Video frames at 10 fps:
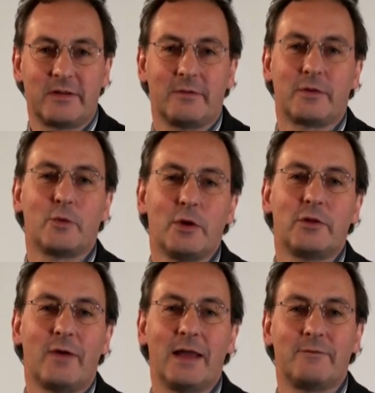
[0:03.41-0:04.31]
of the
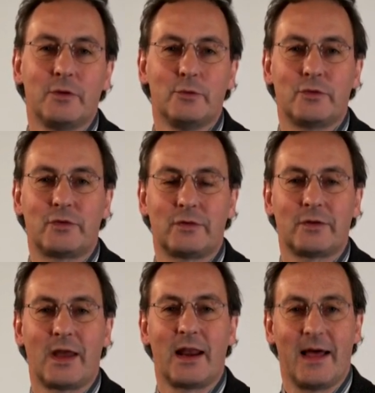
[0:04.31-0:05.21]
Worldwide Views
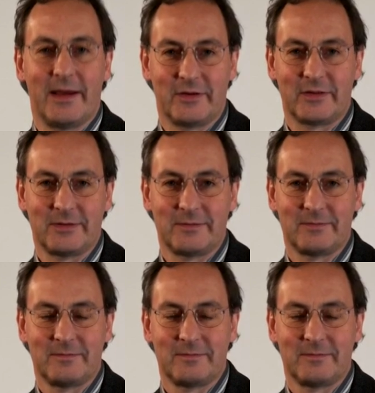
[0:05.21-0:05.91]
Alliance.